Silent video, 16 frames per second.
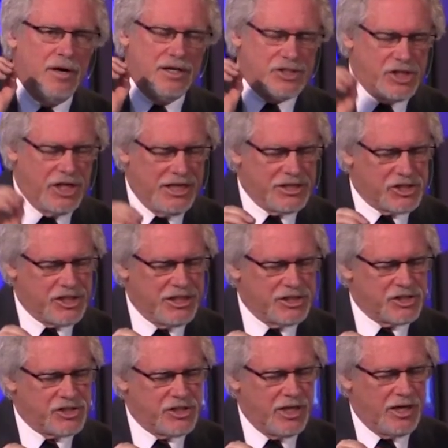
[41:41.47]
Isaiah
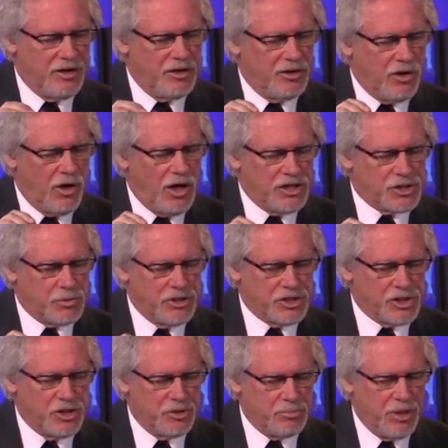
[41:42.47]
says that God's
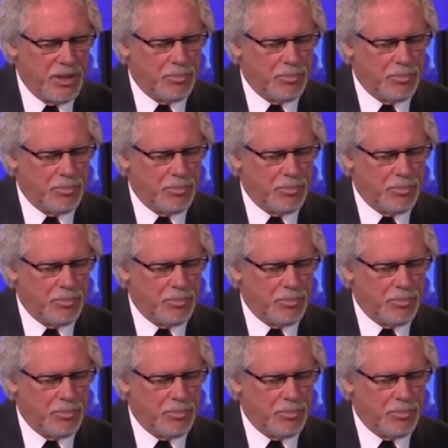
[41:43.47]
rescued